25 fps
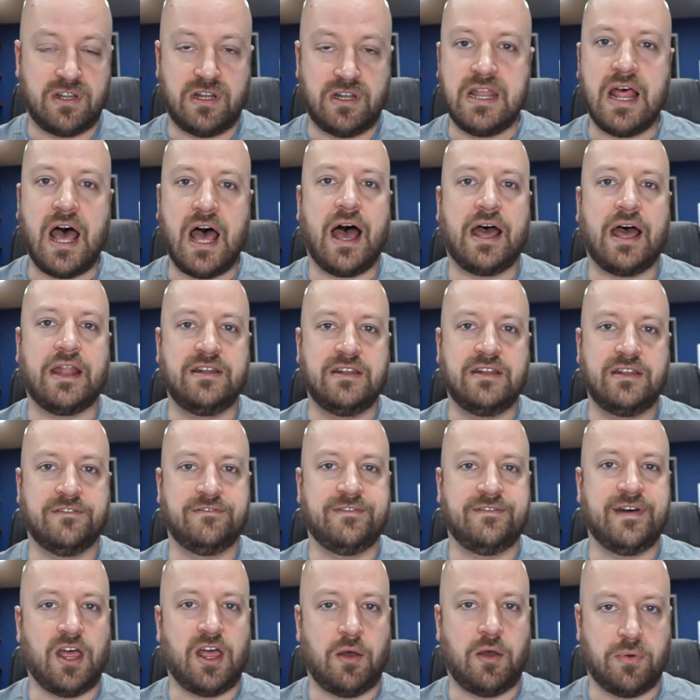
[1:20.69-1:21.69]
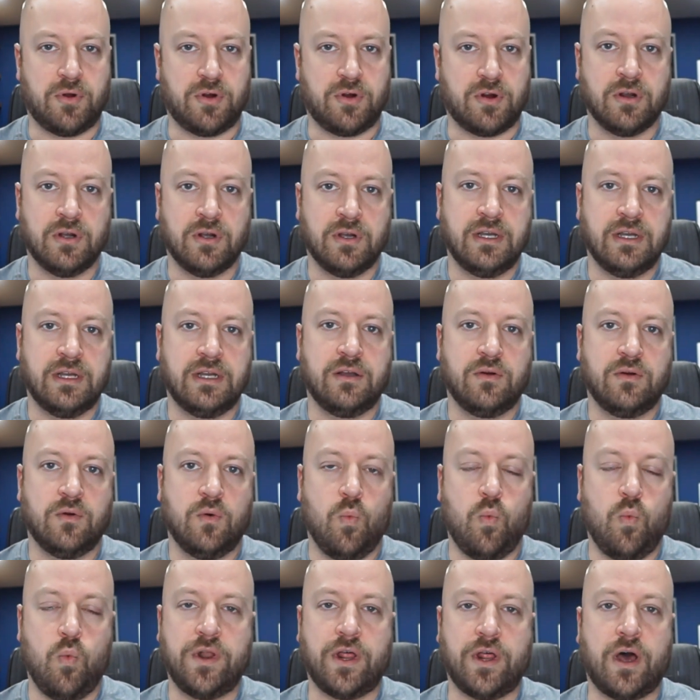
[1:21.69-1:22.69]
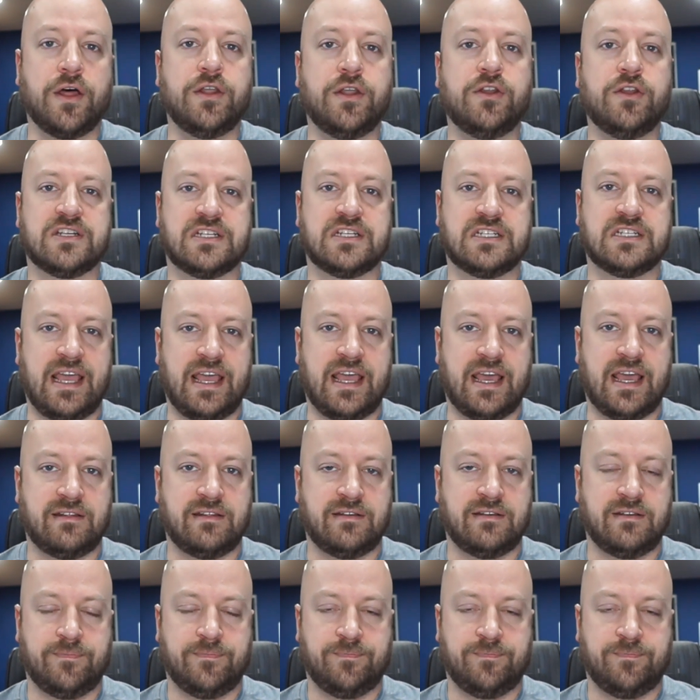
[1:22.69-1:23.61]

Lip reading: non-developer, would understand.